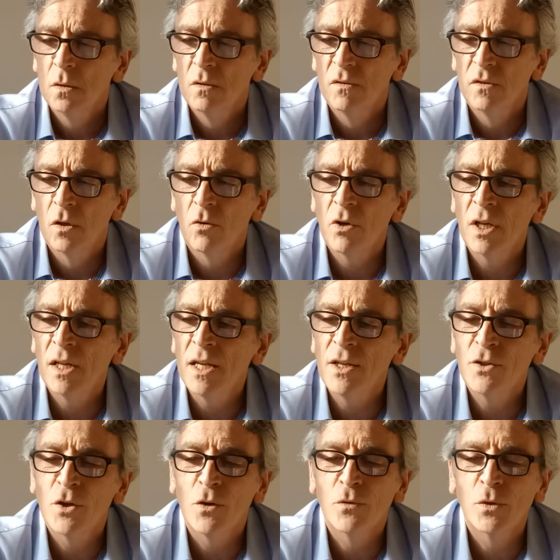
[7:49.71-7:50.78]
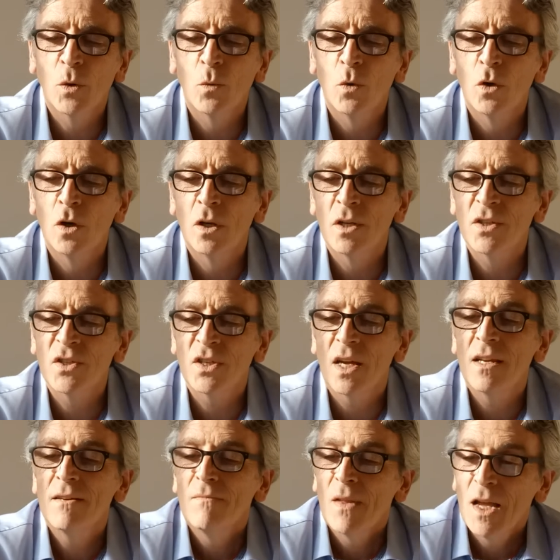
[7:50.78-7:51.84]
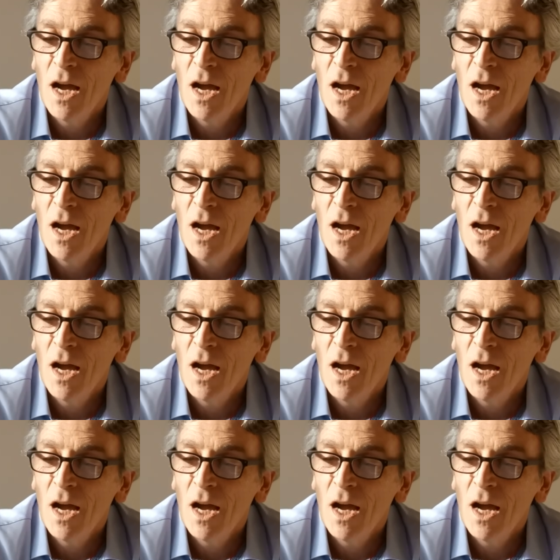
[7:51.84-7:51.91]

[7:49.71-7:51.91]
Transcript: Florrie leaned over the wall and said,